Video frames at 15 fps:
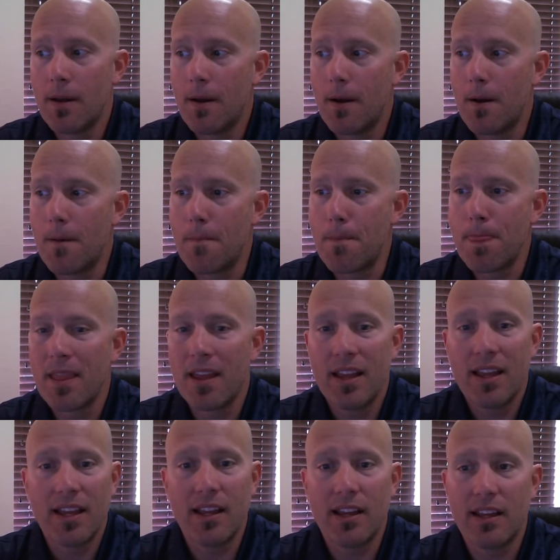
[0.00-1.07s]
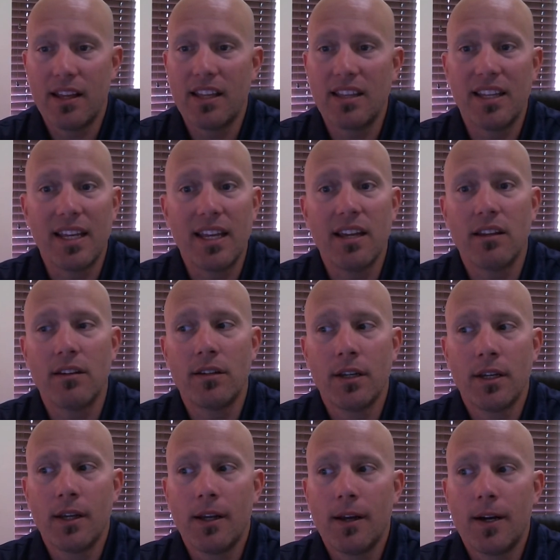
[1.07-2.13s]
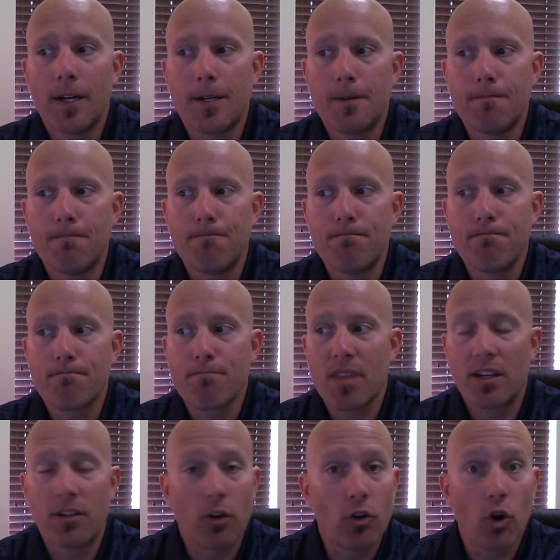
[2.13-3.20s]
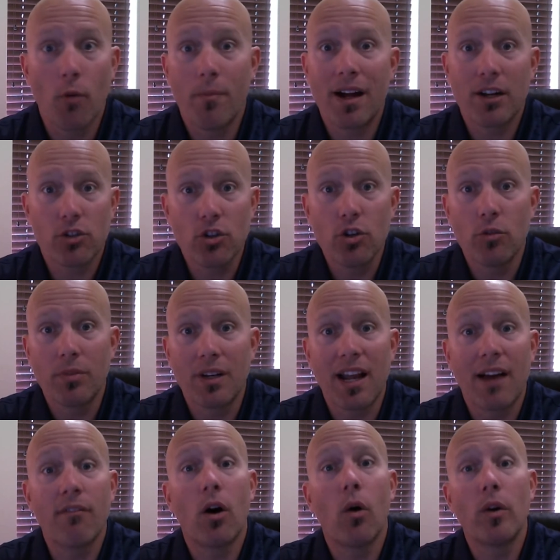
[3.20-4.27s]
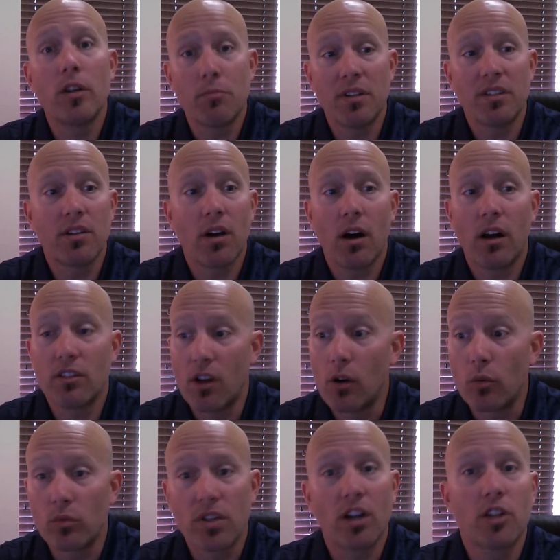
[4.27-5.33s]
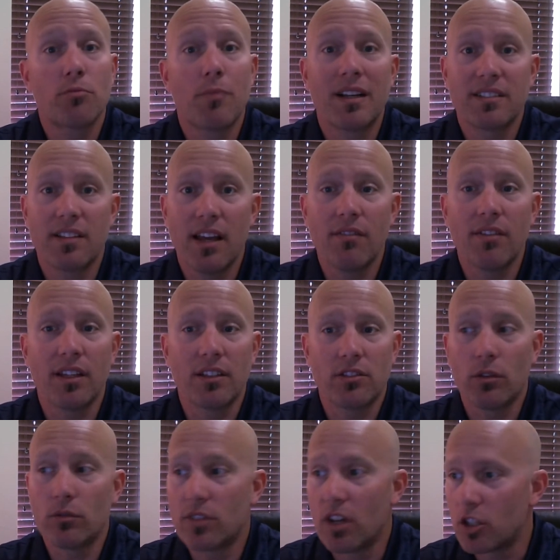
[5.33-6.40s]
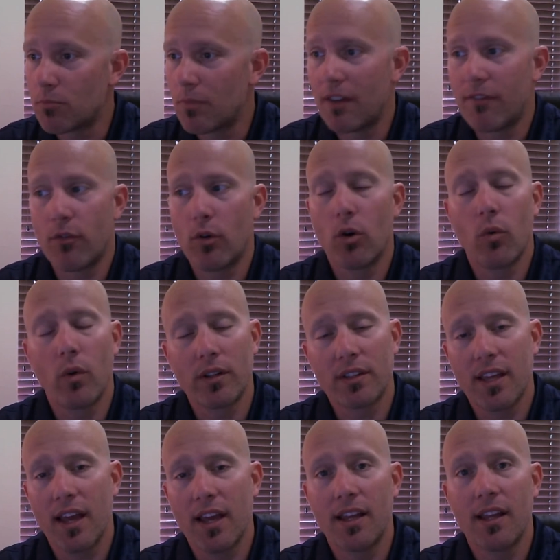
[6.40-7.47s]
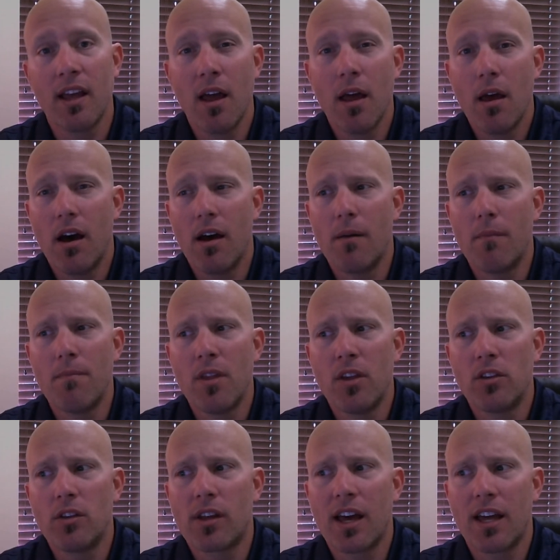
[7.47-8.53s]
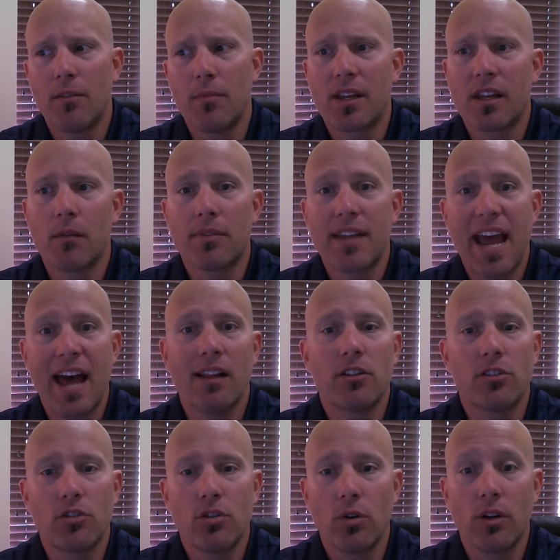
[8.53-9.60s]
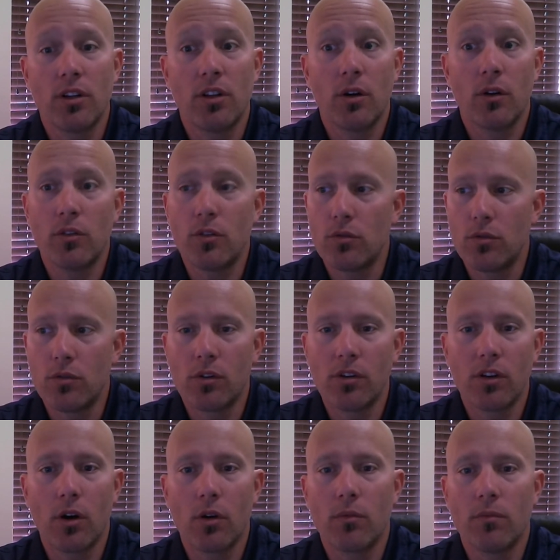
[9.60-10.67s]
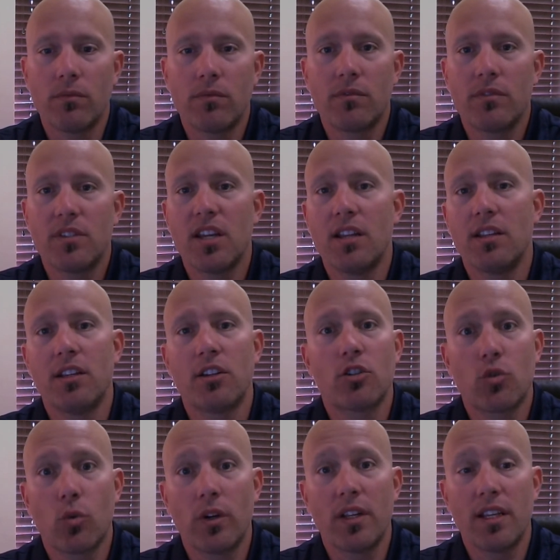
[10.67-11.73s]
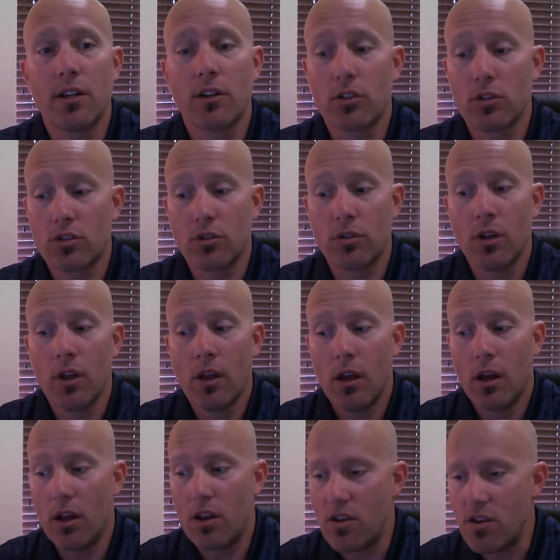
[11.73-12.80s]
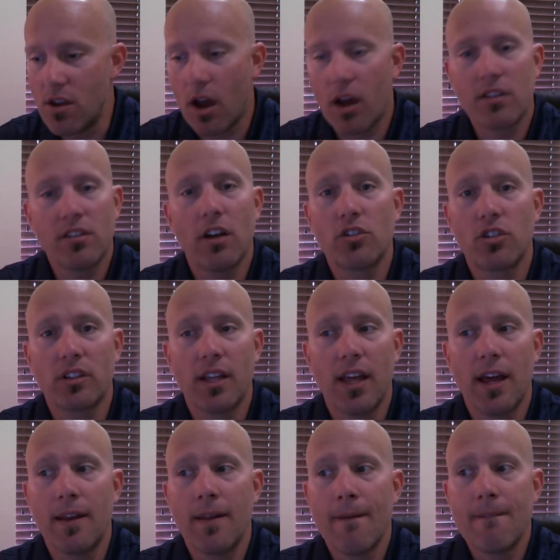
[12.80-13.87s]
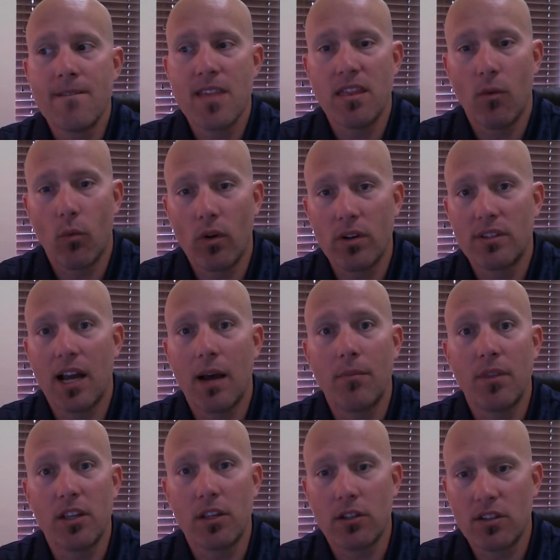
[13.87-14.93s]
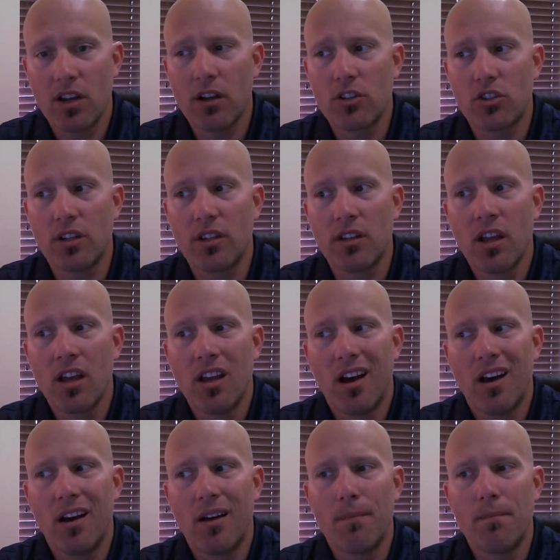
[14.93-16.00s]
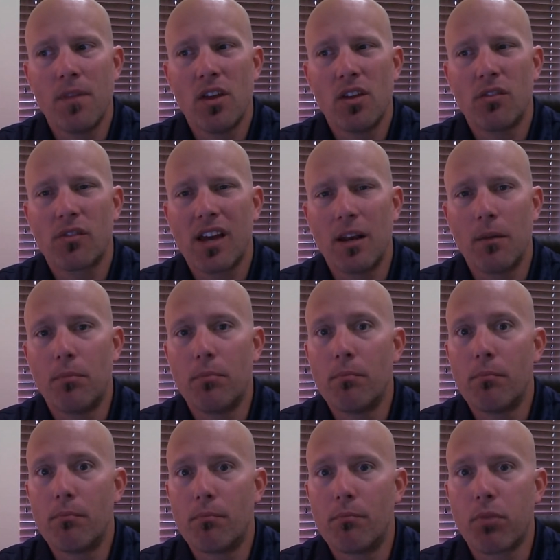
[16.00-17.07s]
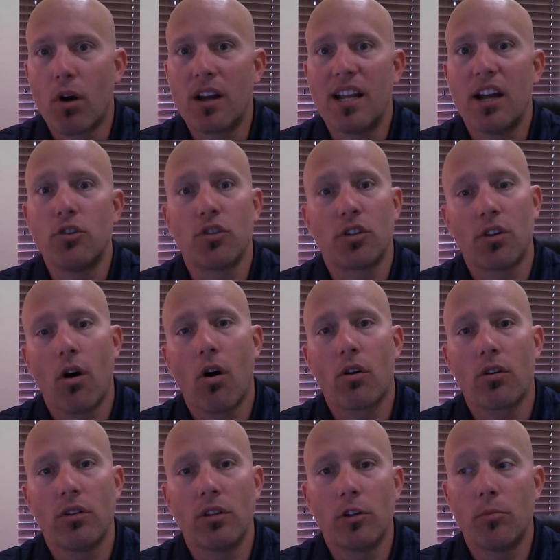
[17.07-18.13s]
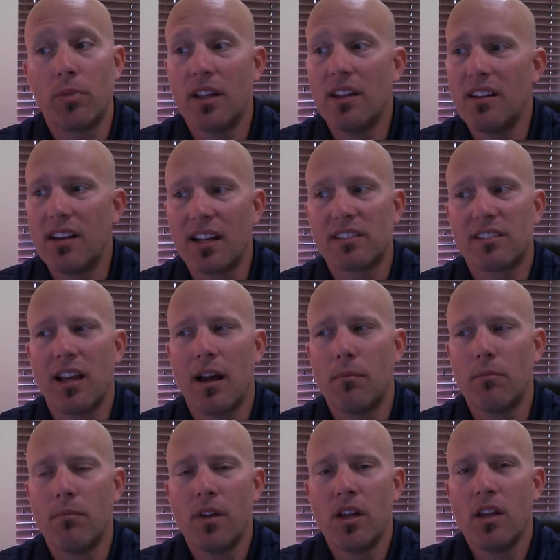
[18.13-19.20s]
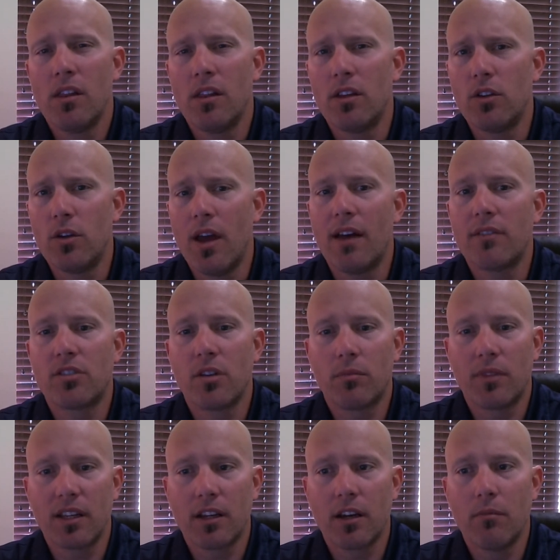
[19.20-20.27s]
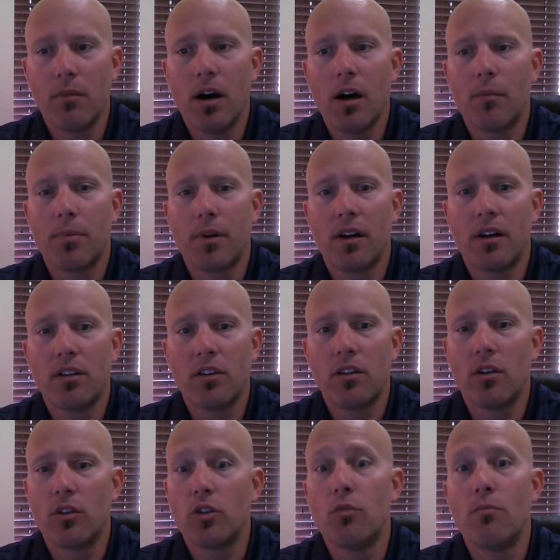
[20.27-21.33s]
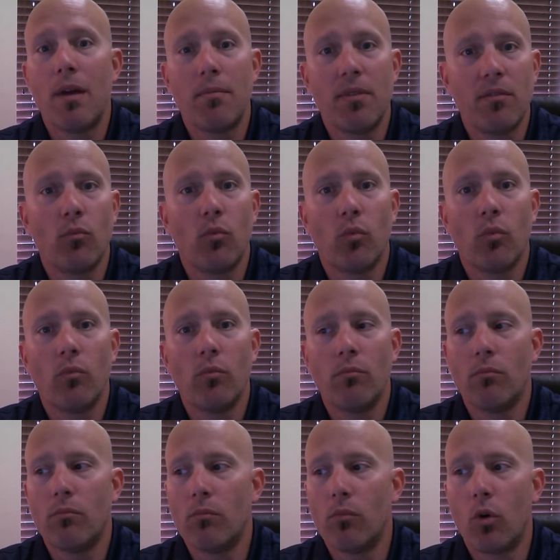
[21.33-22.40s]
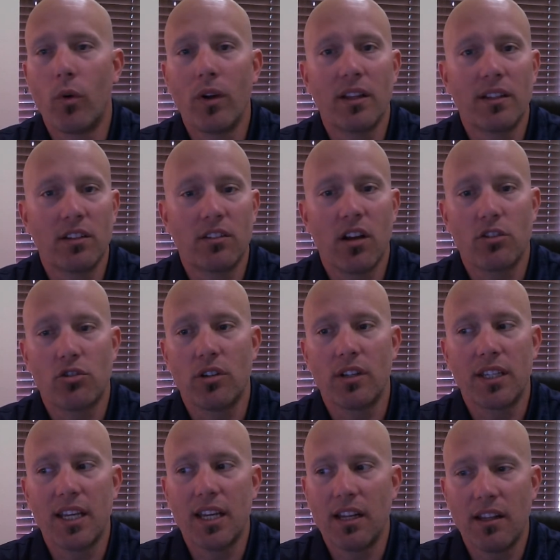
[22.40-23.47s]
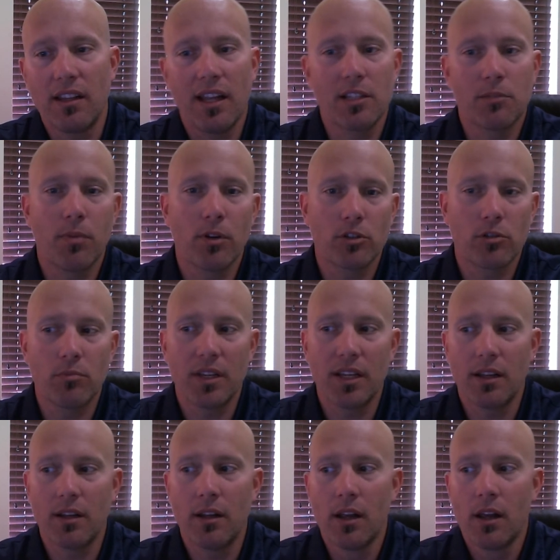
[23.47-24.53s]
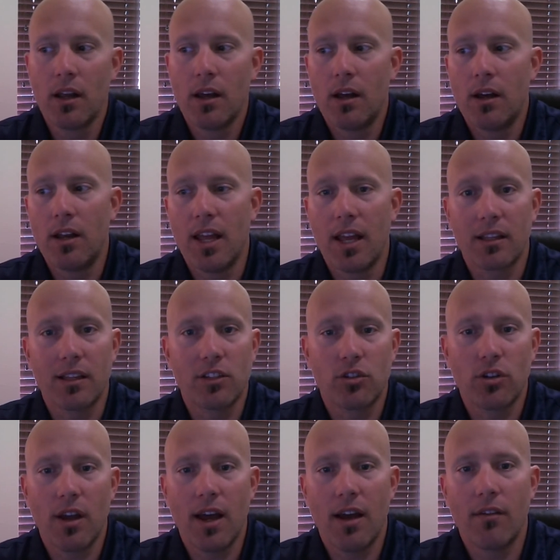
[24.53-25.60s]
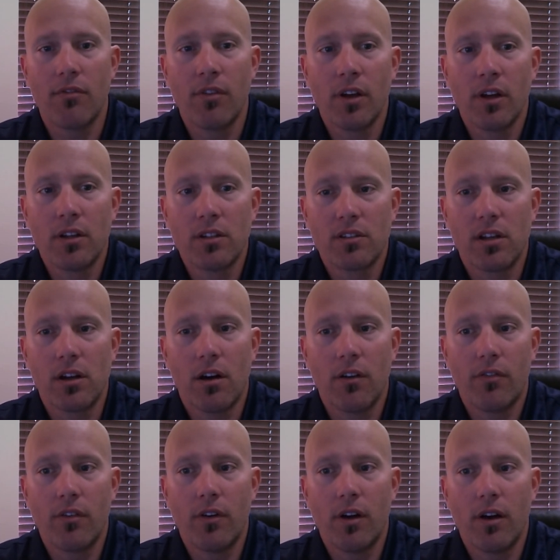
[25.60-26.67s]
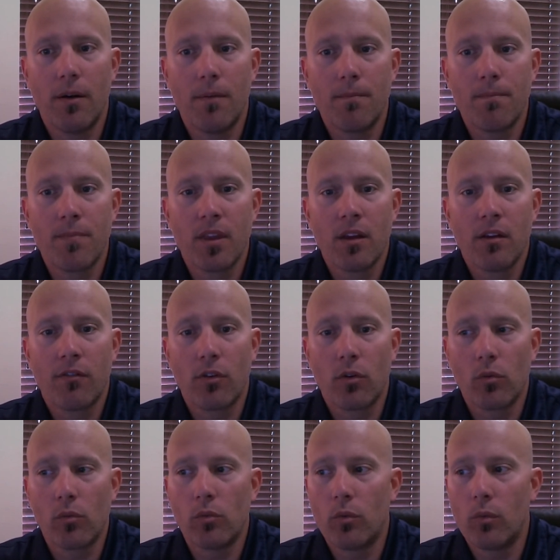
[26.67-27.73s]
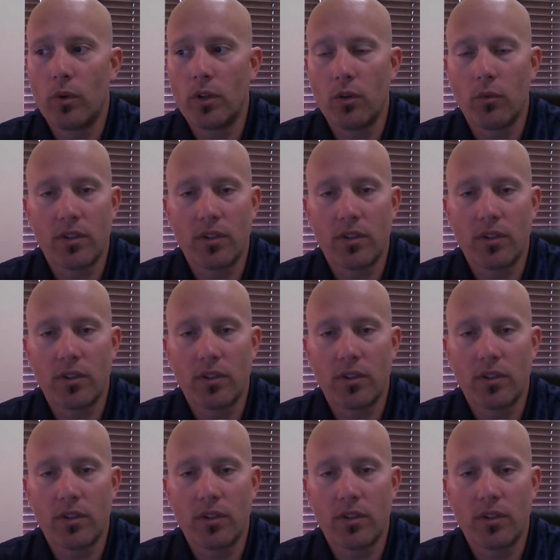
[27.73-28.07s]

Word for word: Um, in the end, um, I don't know about you, but I've always been taught don't touch my savings, don't touch my 401k. Um, you kind of become callous to it. You know, you, you can go 10 years, 20 years uh, not touching that. And the one time that you touch it, um, you've kind of brought down your guard a little bit. The next time that you have something come up, uh, you know, you may be more willing to touch it again. And that's supposed to be an, an egg that you have set off um, for when you